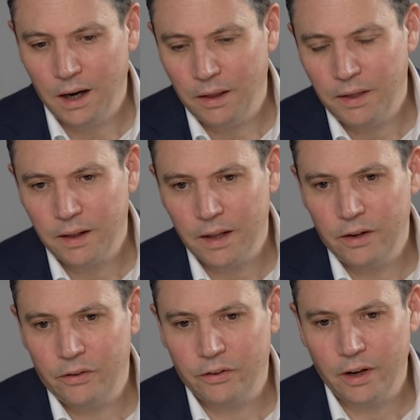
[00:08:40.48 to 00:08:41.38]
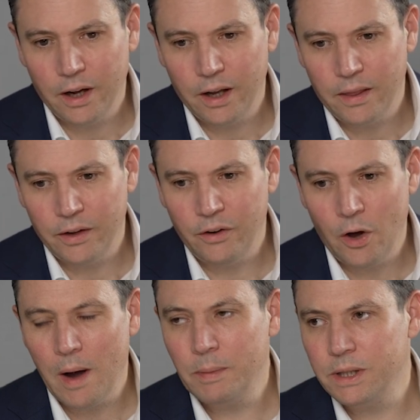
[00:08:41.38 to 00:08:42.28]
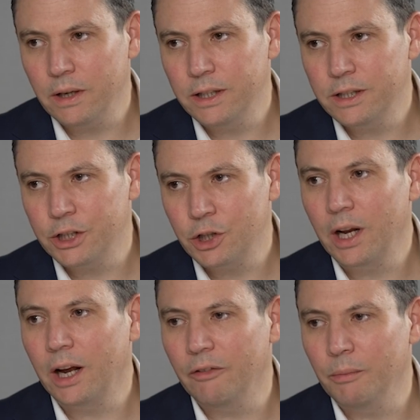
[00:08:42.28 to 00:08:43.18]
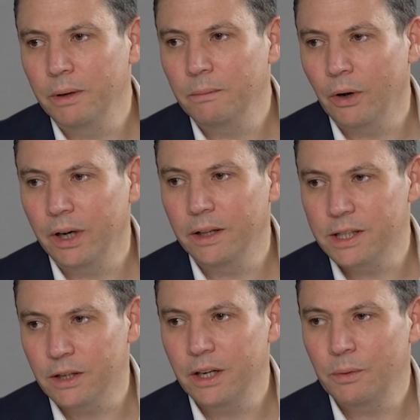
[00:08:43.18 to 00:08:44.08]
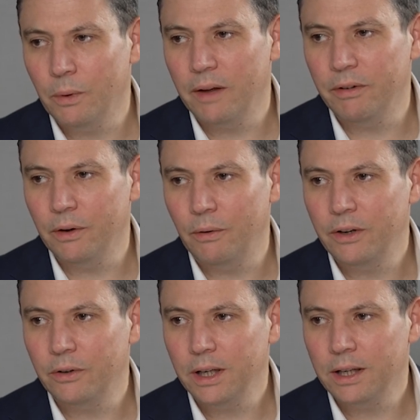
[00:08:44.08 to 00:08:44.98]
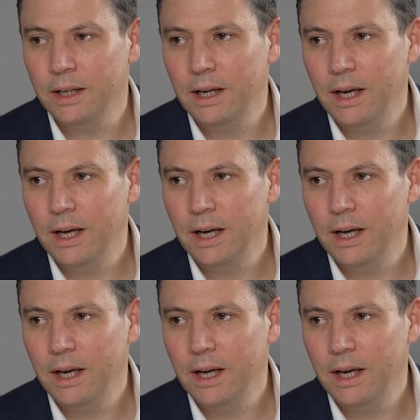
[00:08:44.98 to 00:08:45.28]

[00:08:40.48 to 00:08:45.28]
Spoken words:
I think there's no appetite to shrink government on either side, whatever the rhetoric.